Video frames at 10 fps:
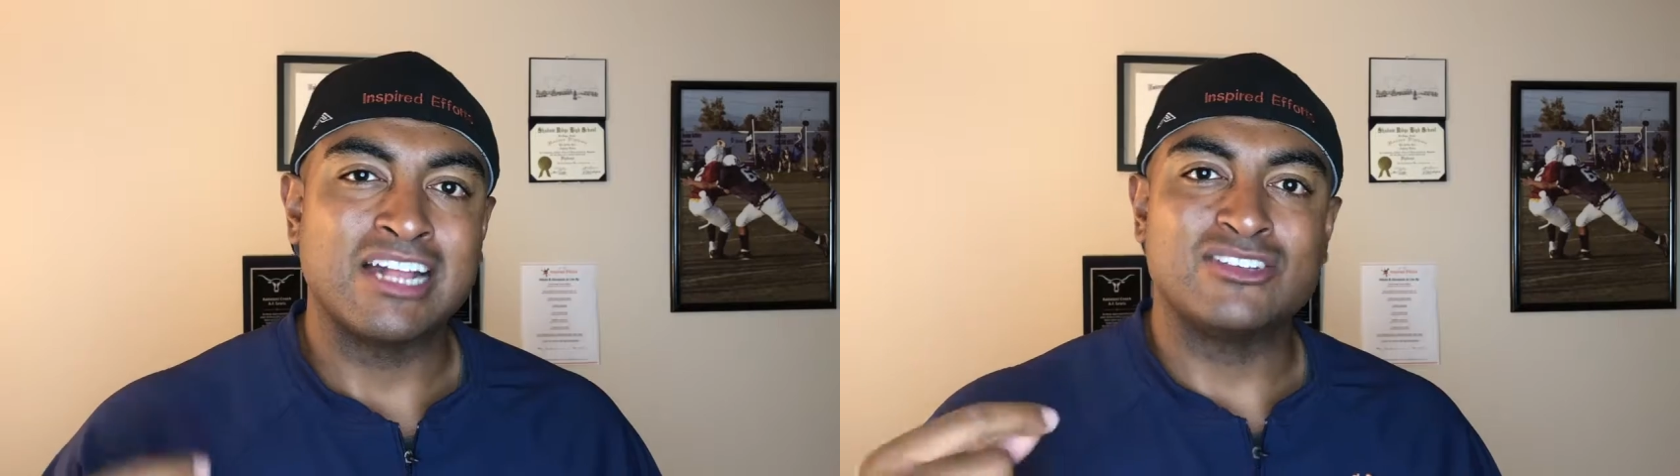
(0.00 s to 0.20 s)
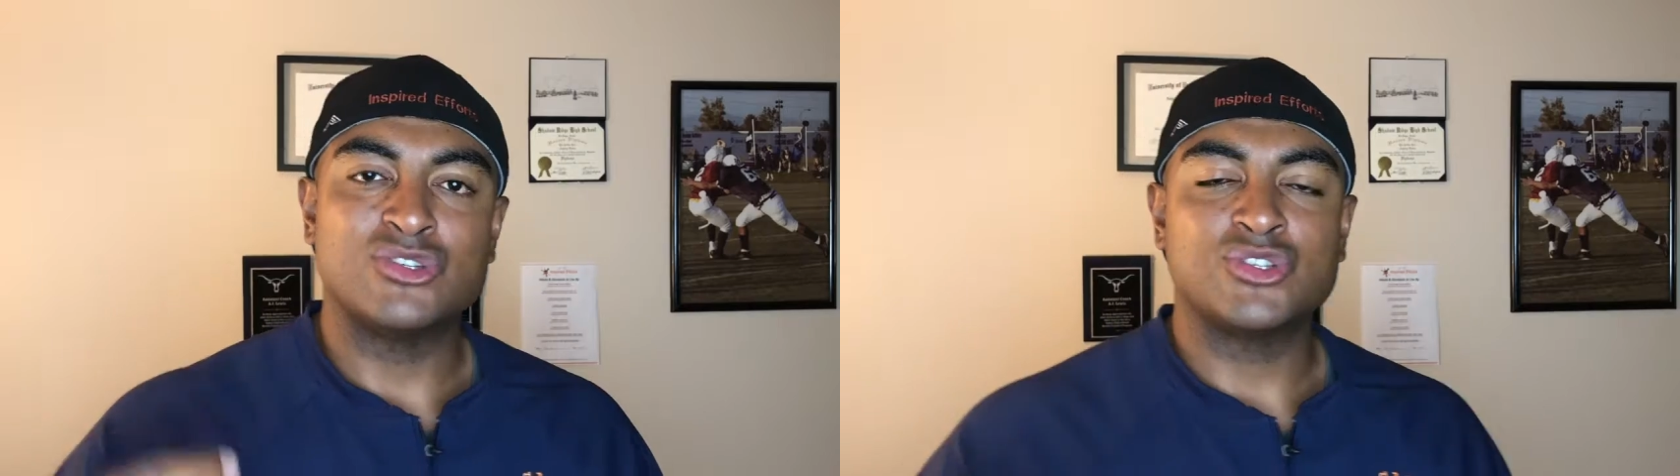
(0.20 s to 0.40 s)

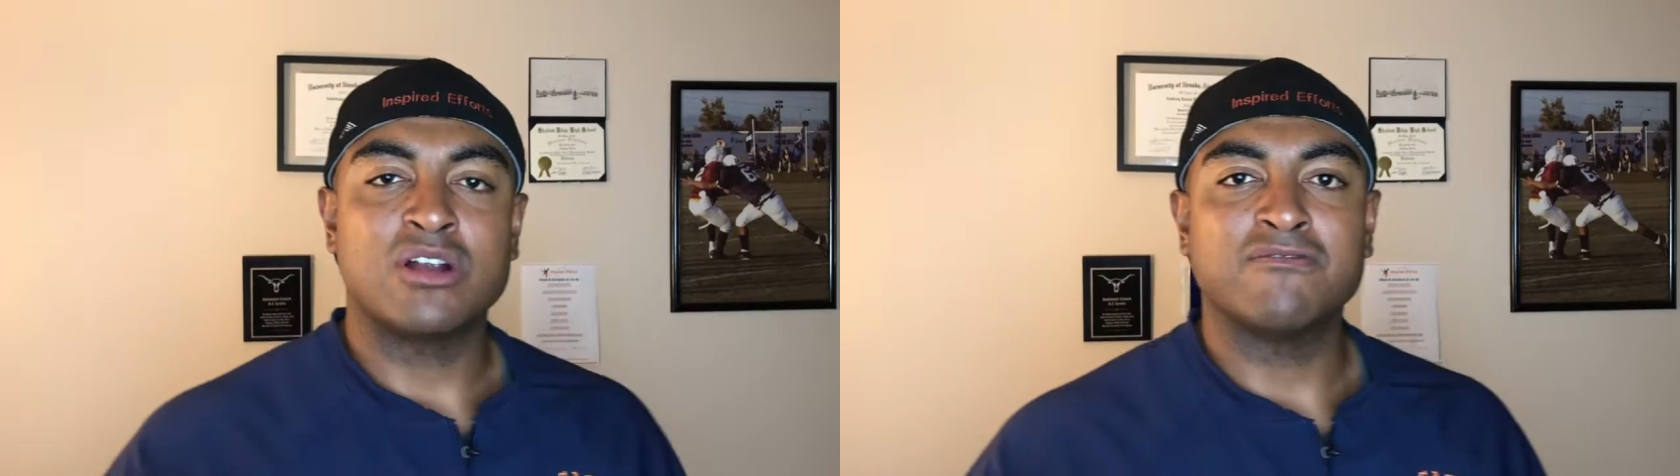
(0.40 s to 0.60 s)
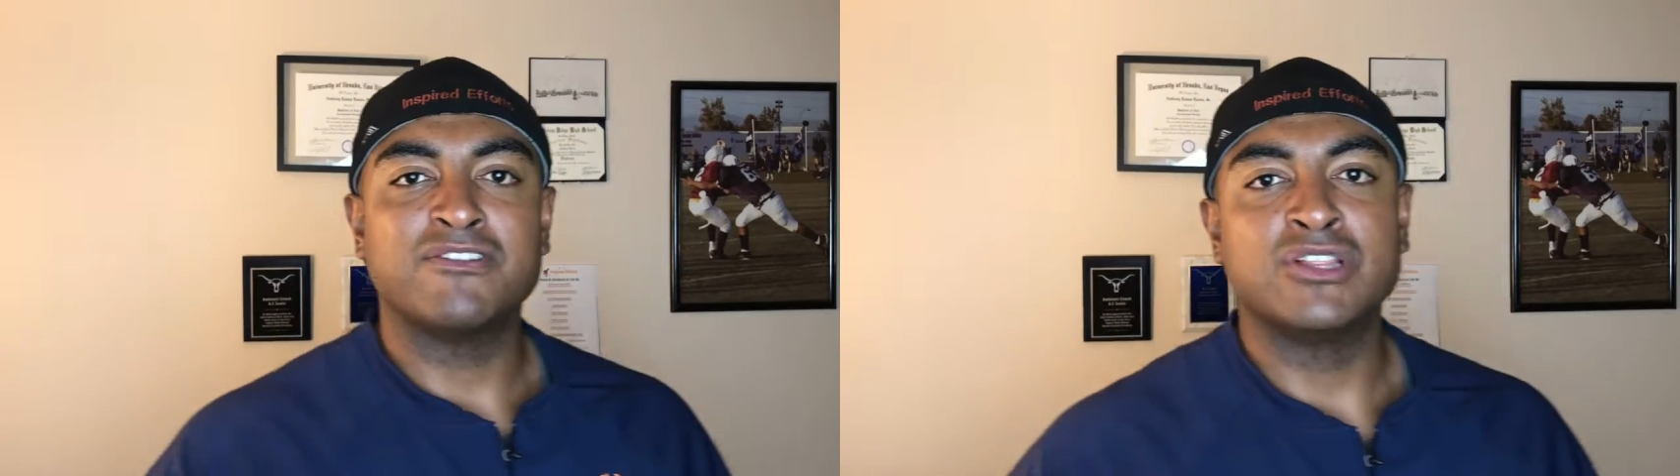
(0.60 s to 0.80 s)
that you
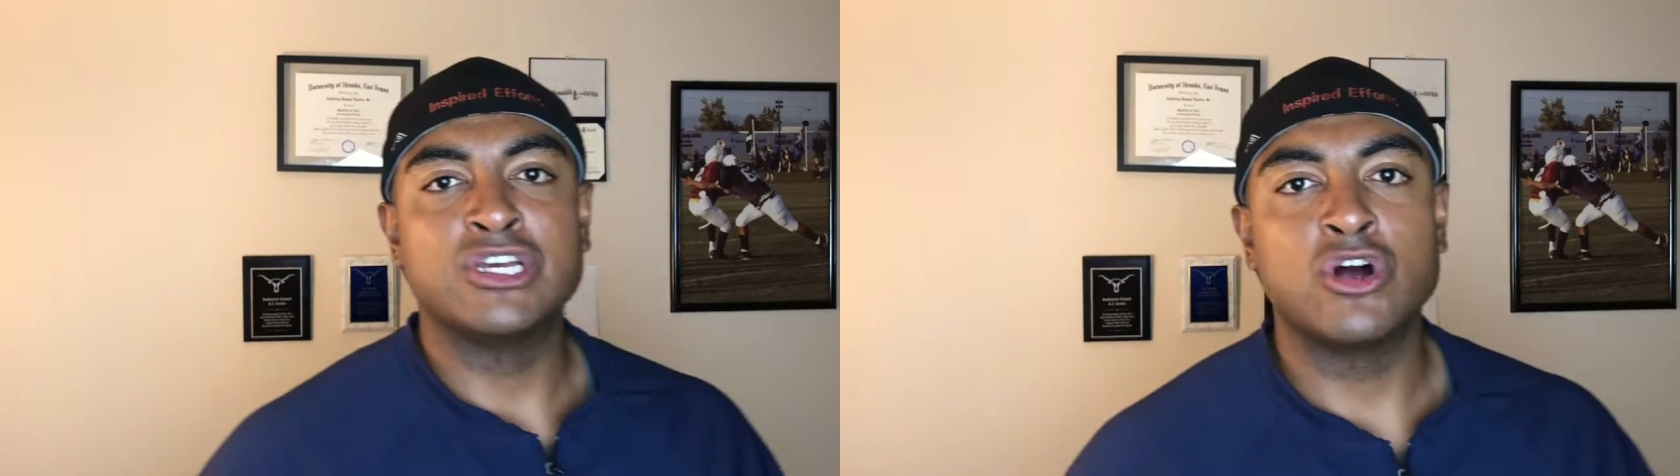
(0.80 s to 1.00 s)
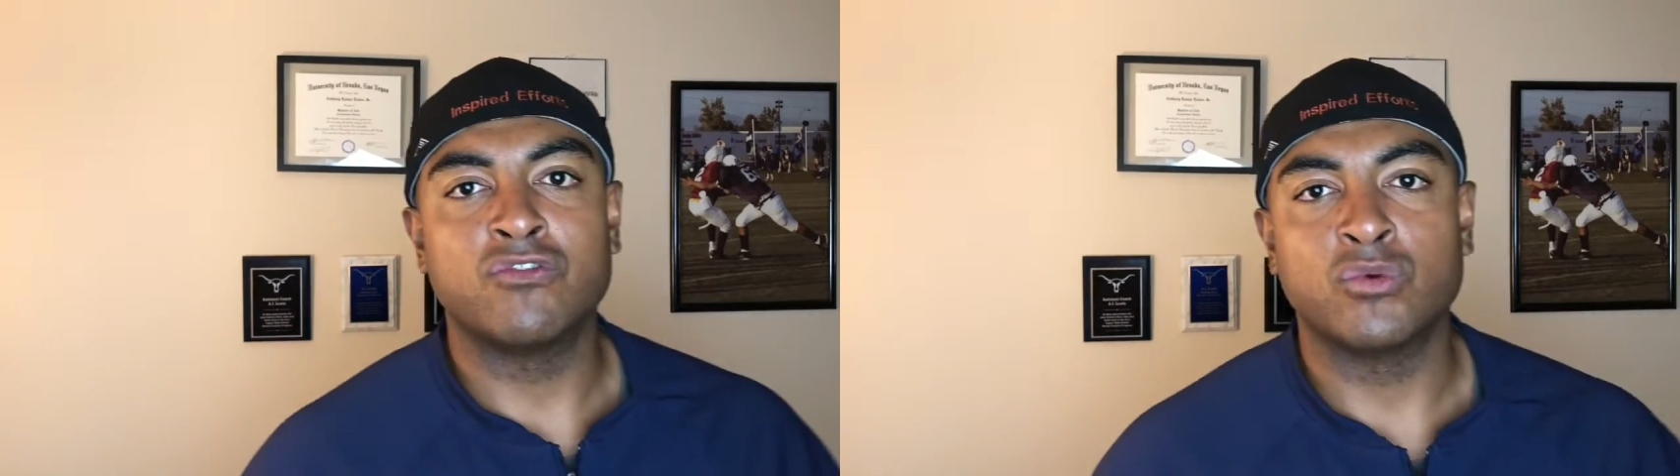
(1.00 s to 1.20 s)
start
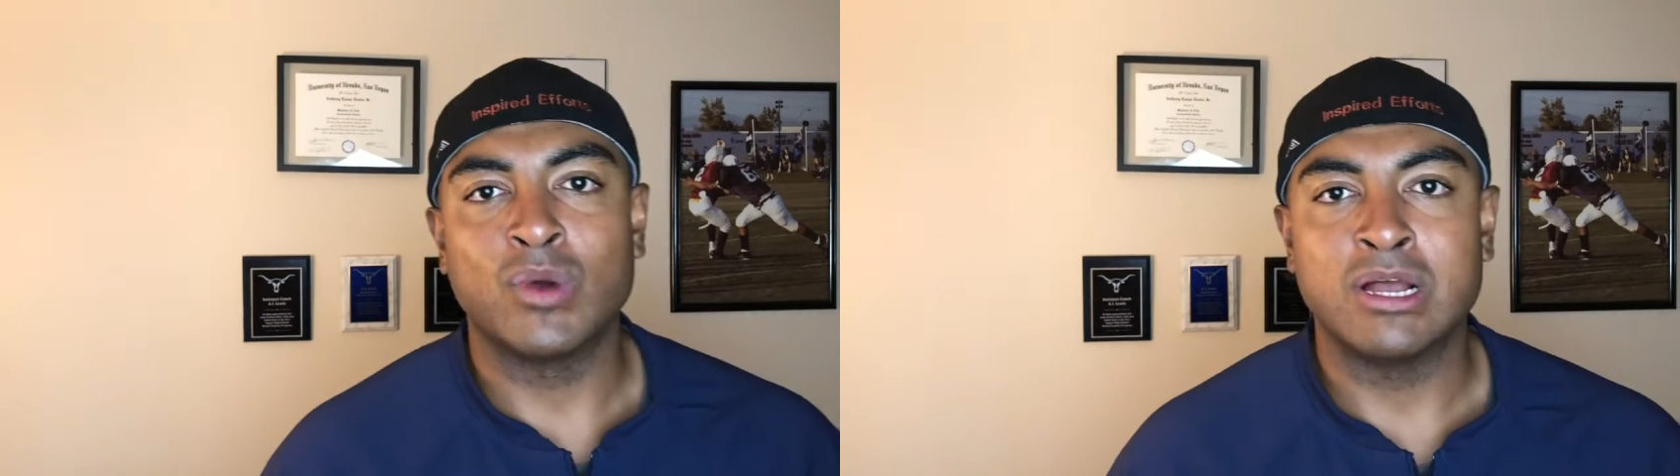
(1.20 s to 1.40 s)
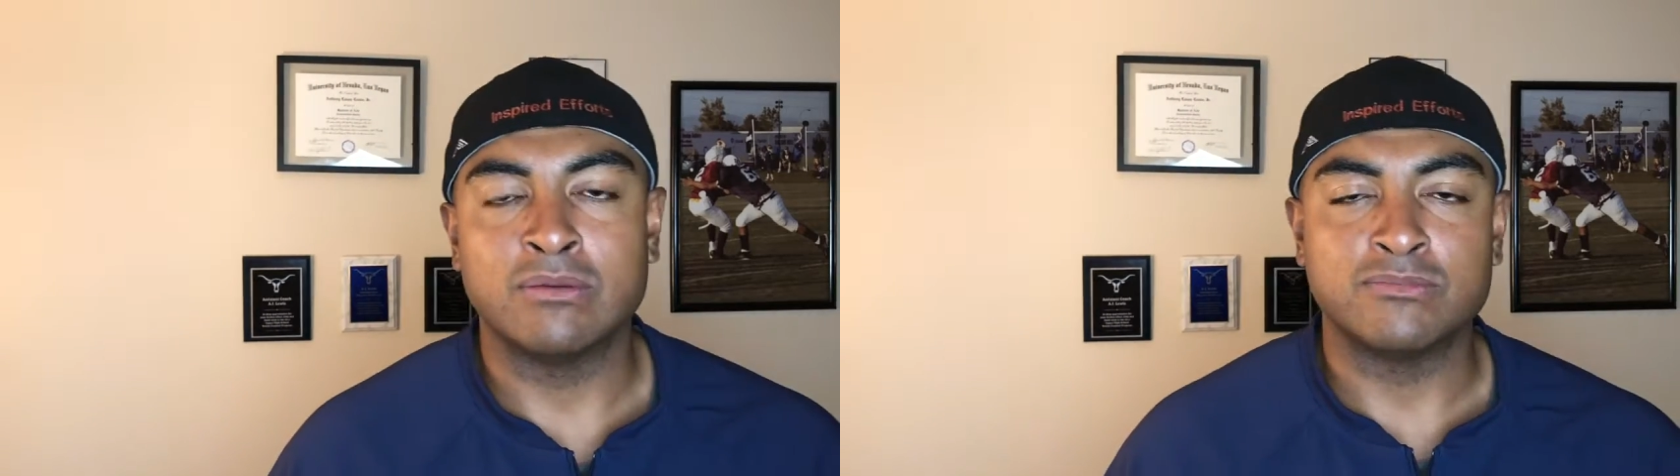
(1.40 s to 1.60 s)
feeling
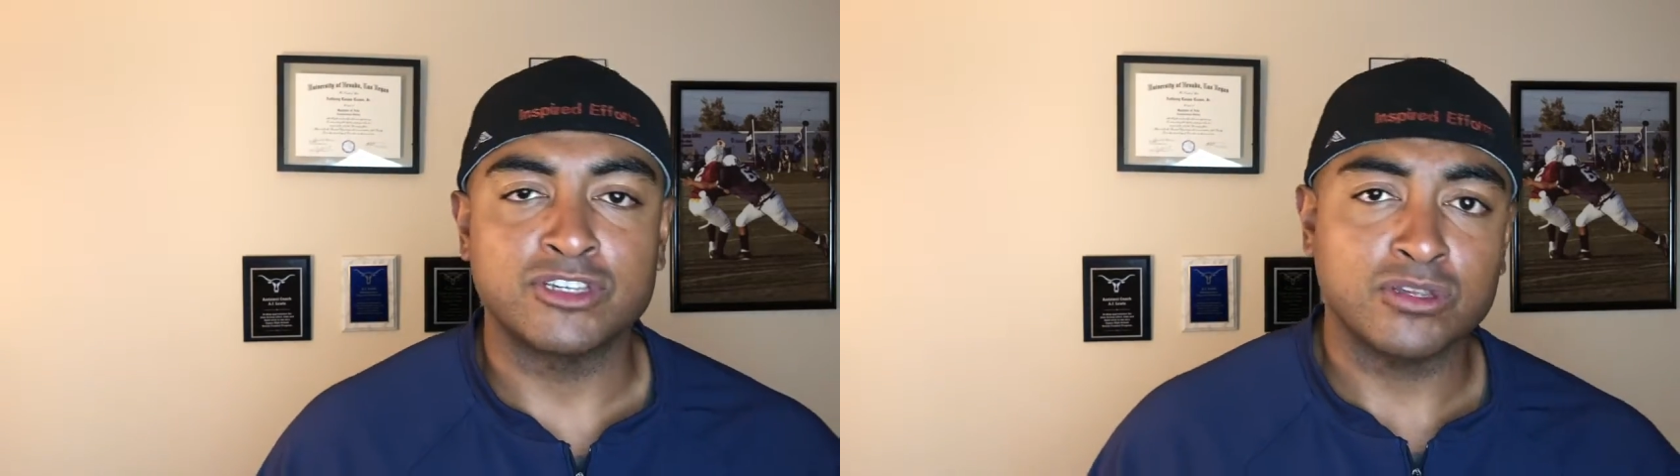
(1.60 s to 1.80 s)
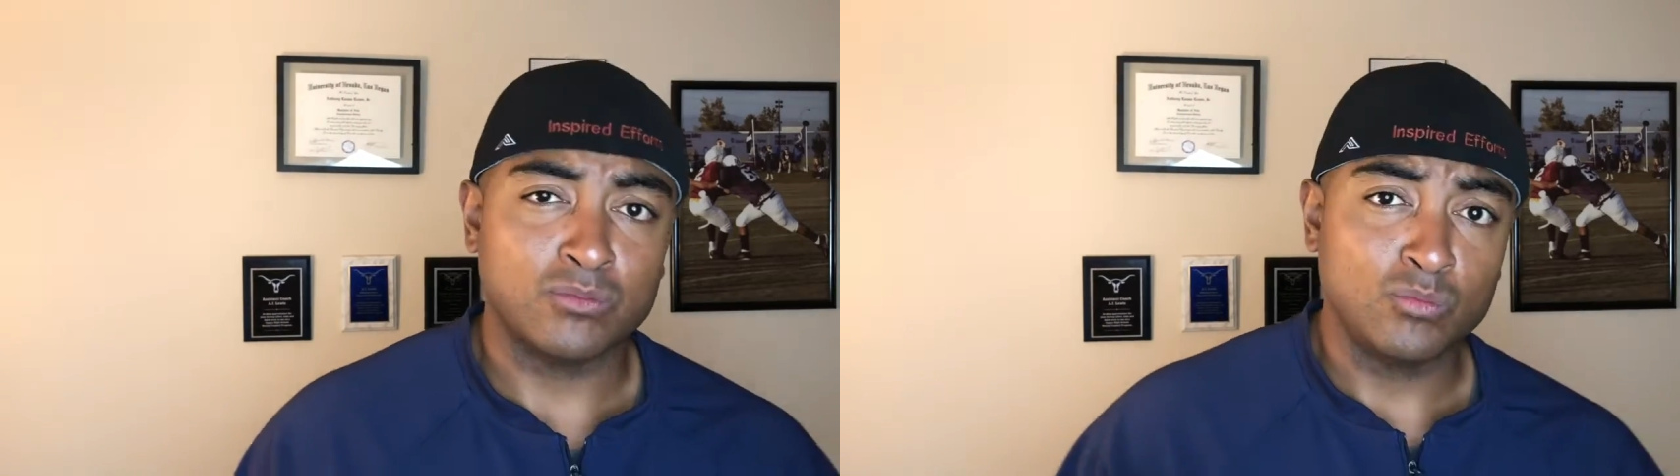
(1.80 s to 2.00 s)
overwhelmed,